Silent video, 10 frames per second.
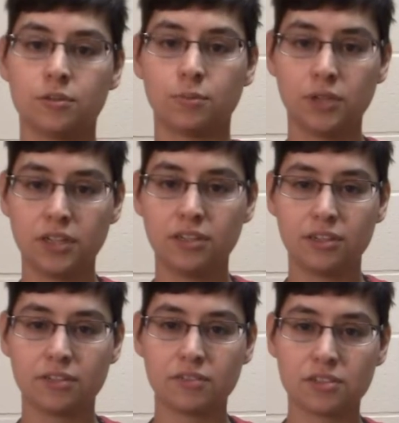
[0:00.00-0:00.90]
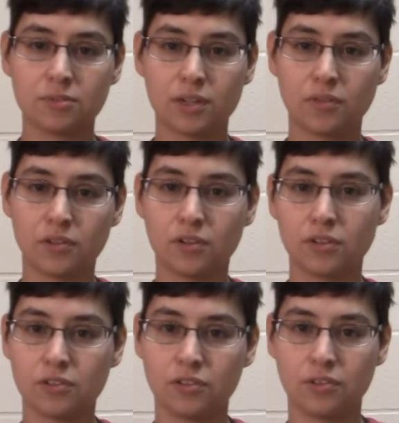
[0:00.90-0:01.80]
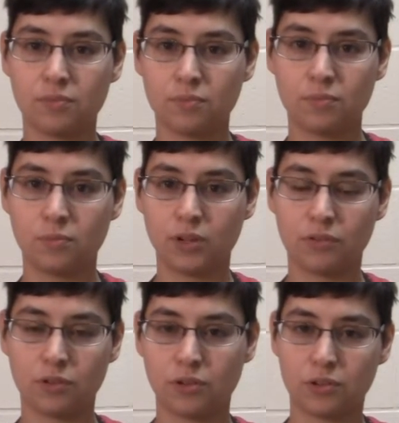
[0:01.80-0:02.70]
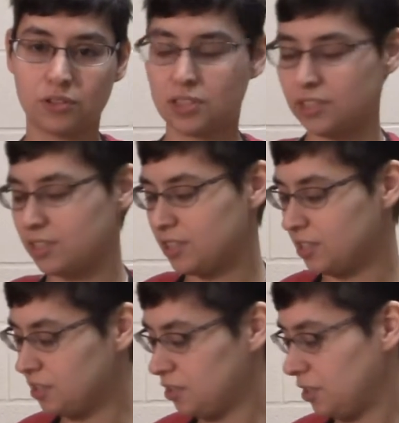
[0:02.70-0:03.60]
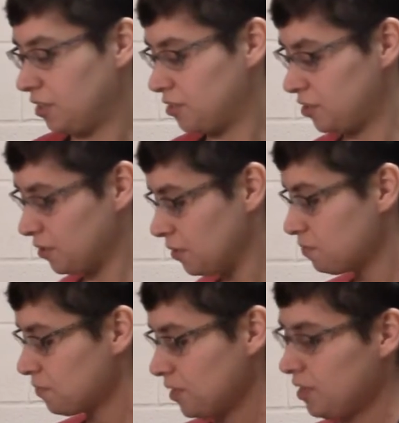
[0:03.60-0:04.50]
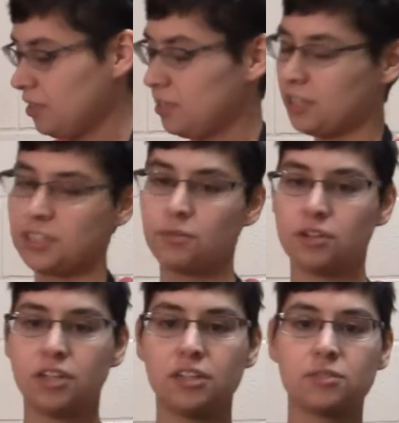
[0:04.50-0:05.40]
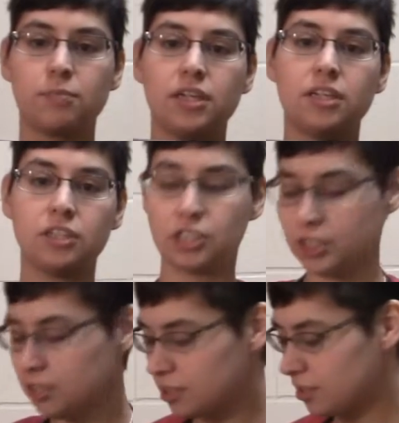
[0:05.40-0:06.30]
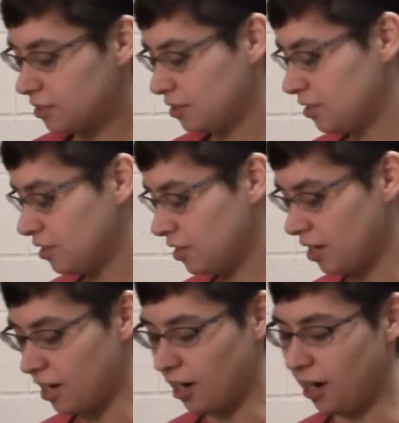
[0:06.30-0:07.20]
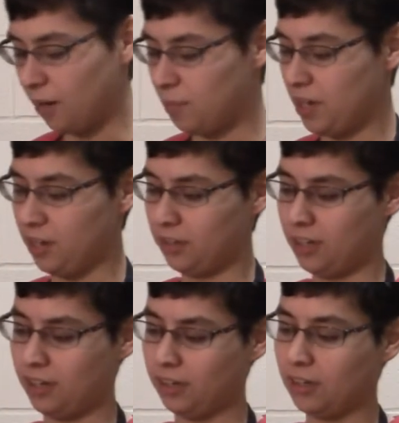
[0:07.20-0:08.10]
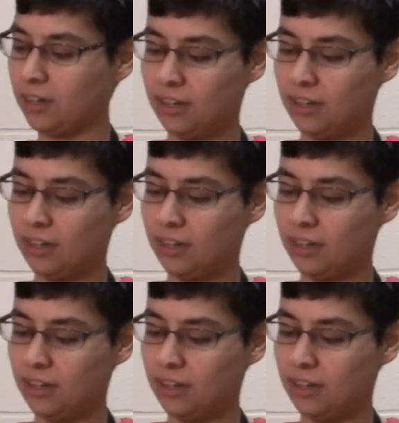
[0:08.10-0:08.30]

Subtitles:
So preheat your ovens to whatever yours says is good. So next thing we're gonna need is a baking sheet, and then